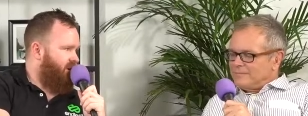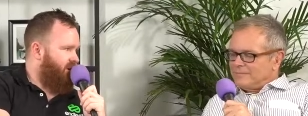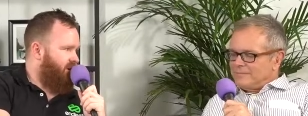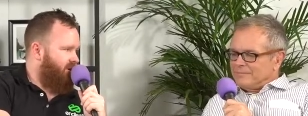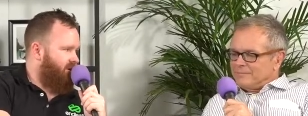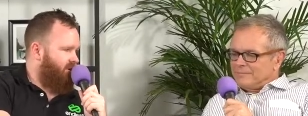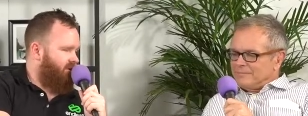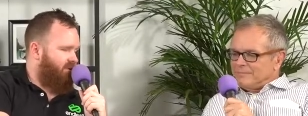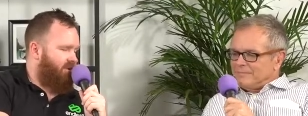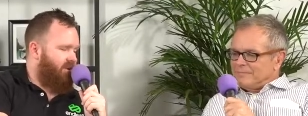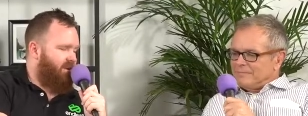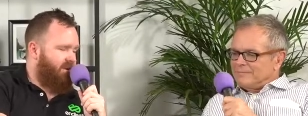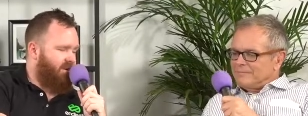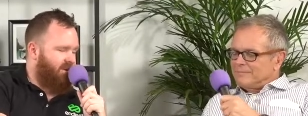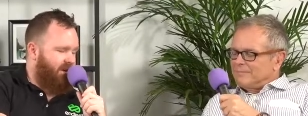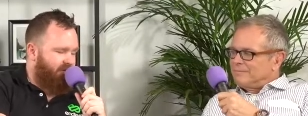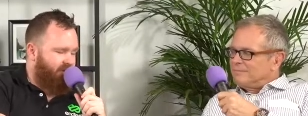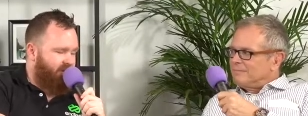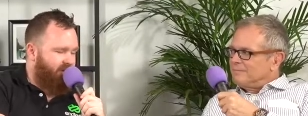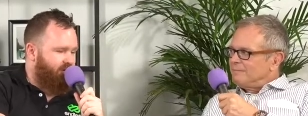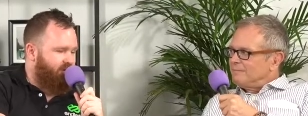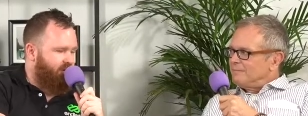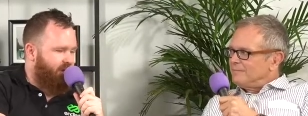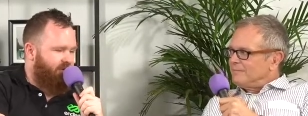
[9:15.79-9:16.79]
Speaker 1: You know, you can
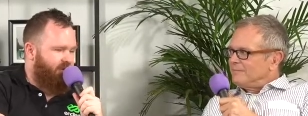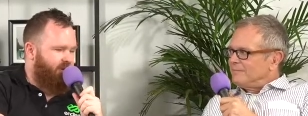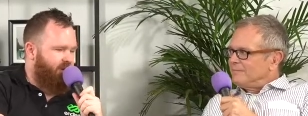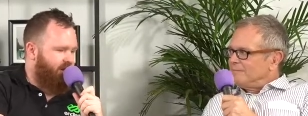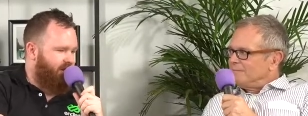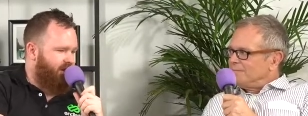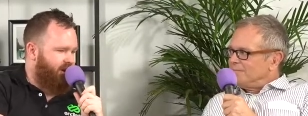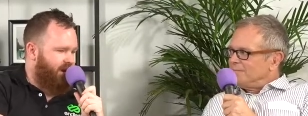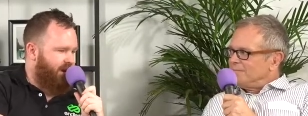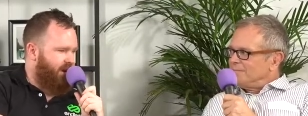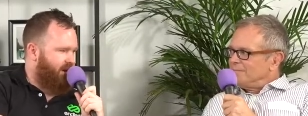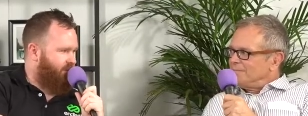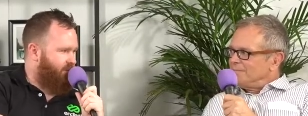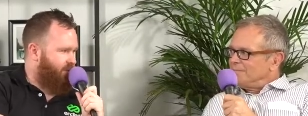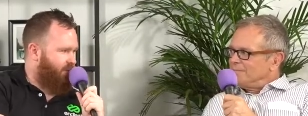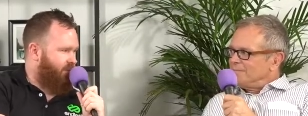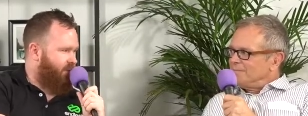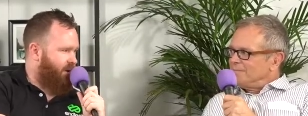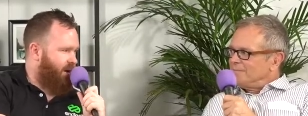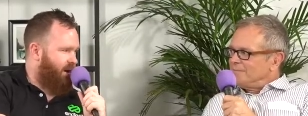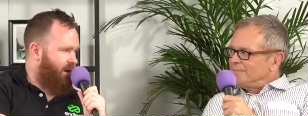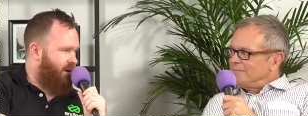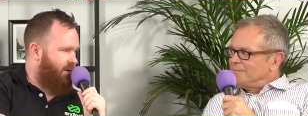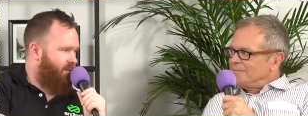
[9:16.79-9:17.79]
definitely do everything you can to
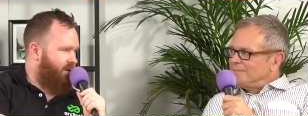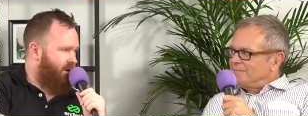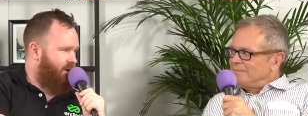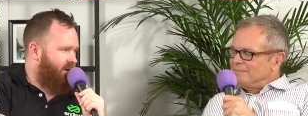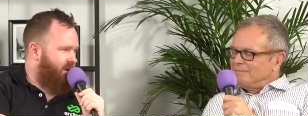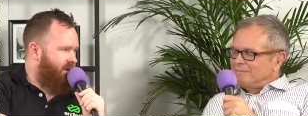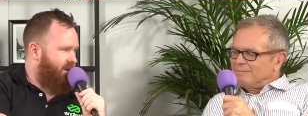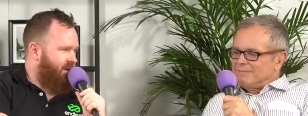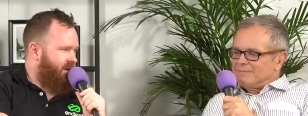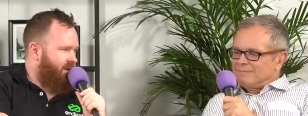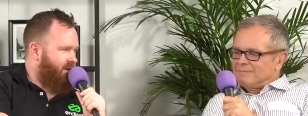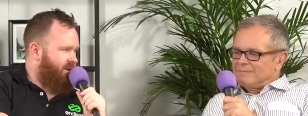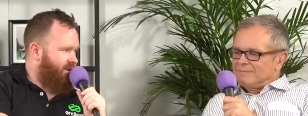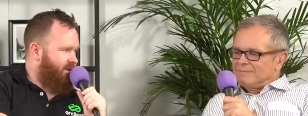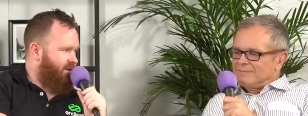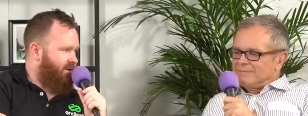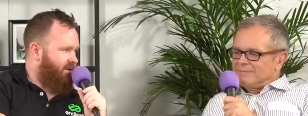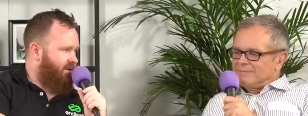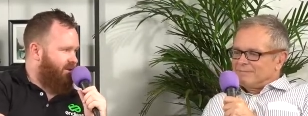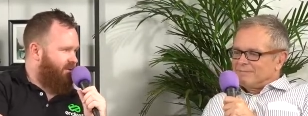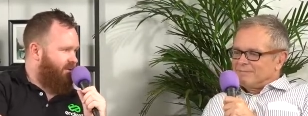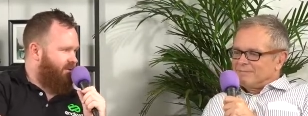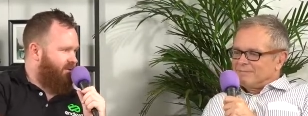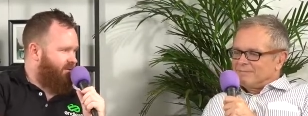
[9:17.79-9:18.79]
prepare, but you
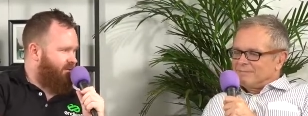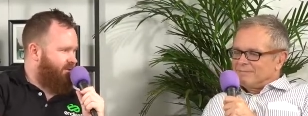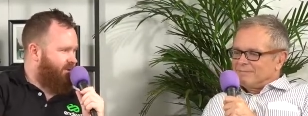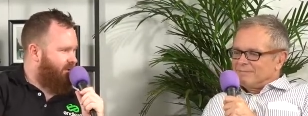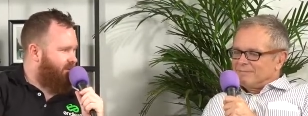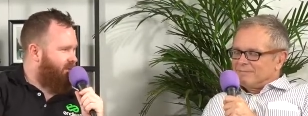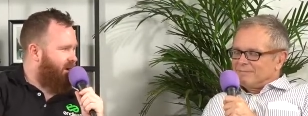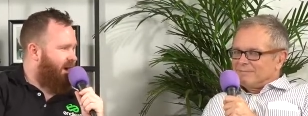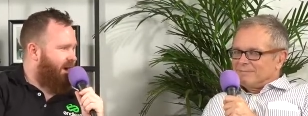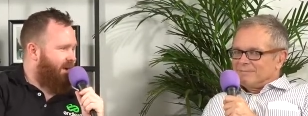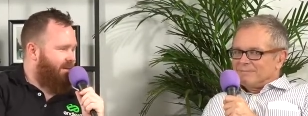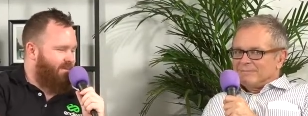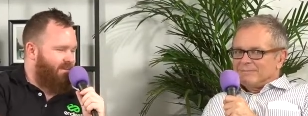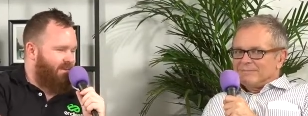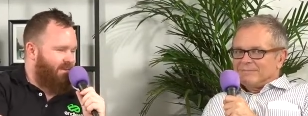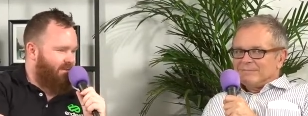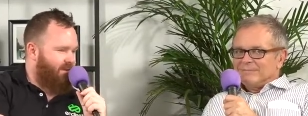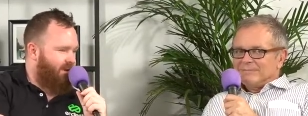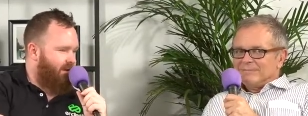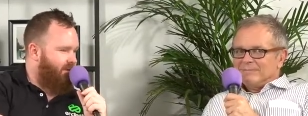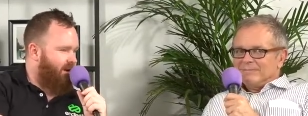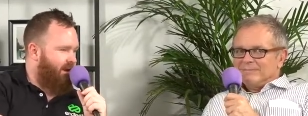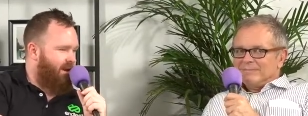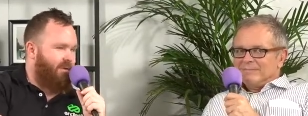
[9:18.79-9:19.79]
know, sometimes you know,
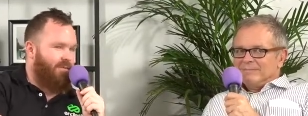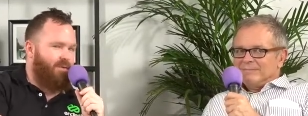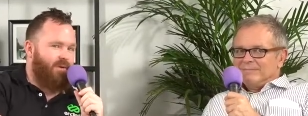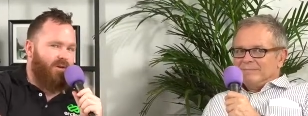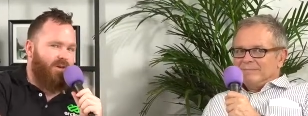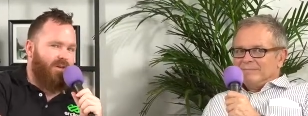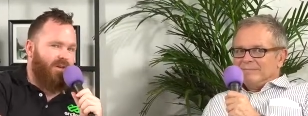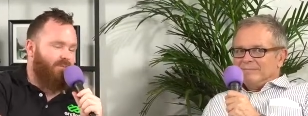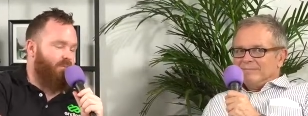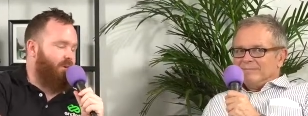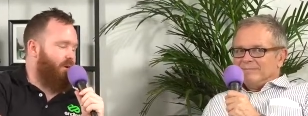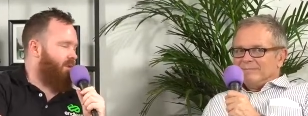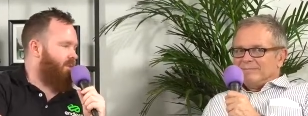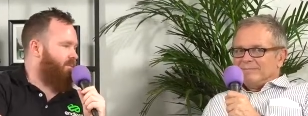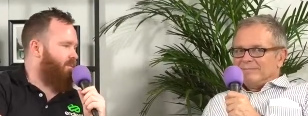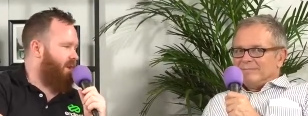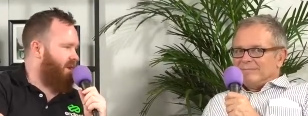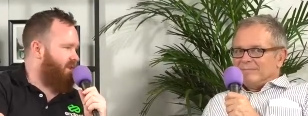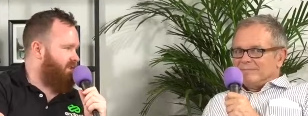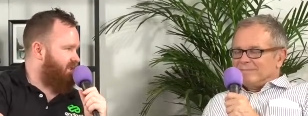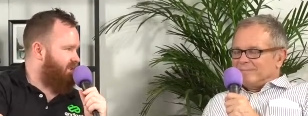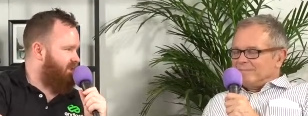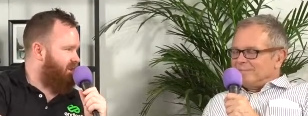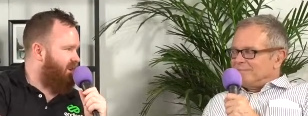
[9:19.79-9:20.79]
they might not be able to keep out the
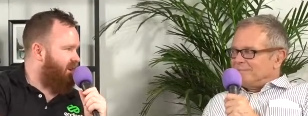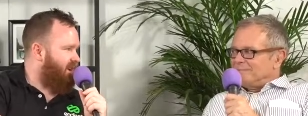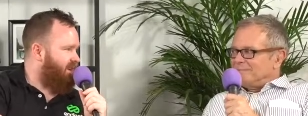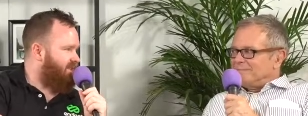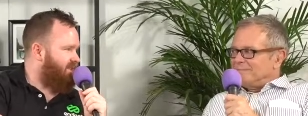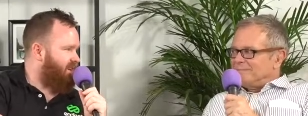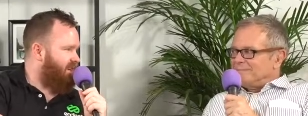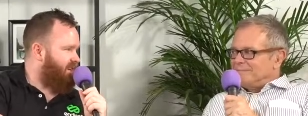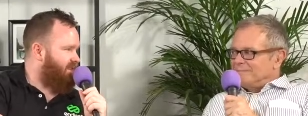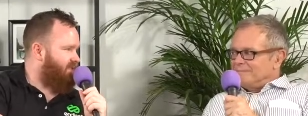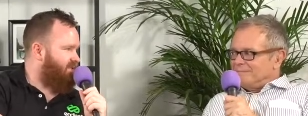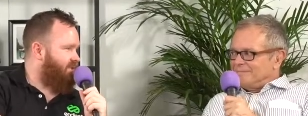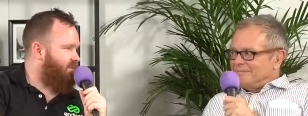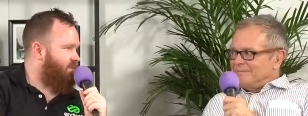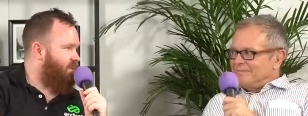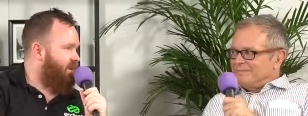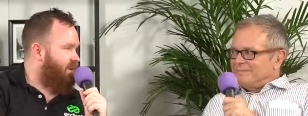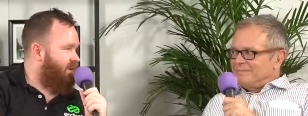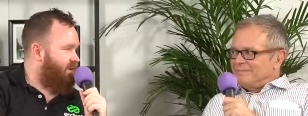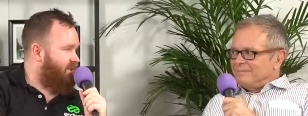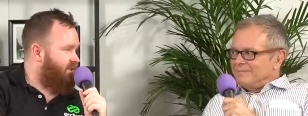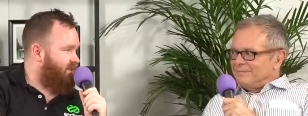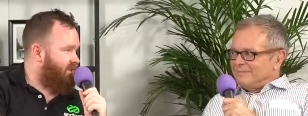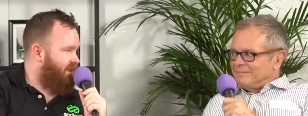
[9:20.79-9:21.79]
pace of the content, or they might not
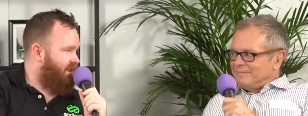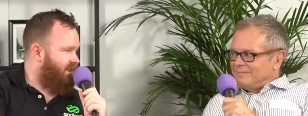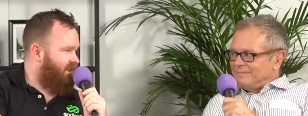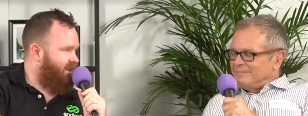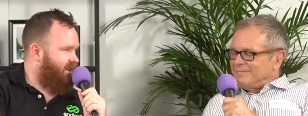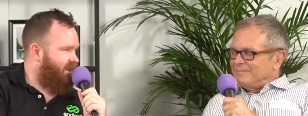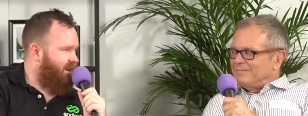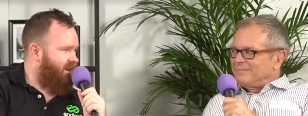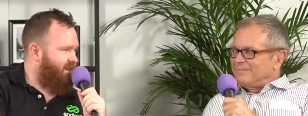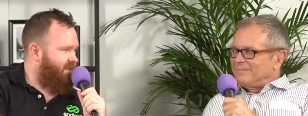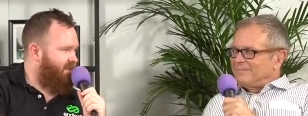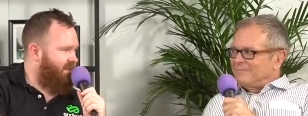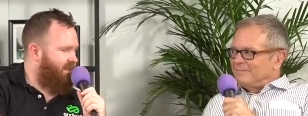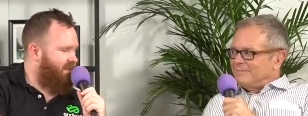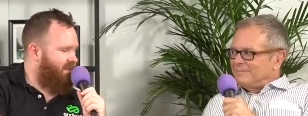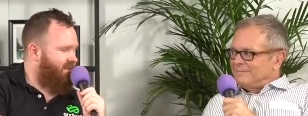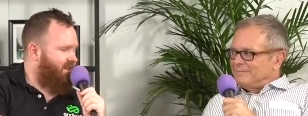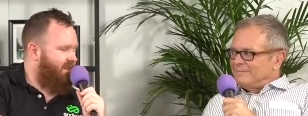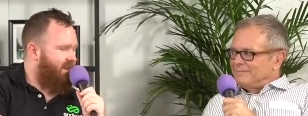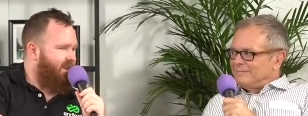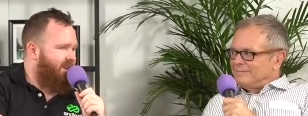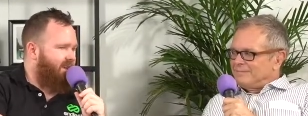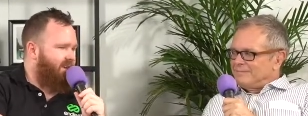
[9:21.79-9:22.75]
understand the content.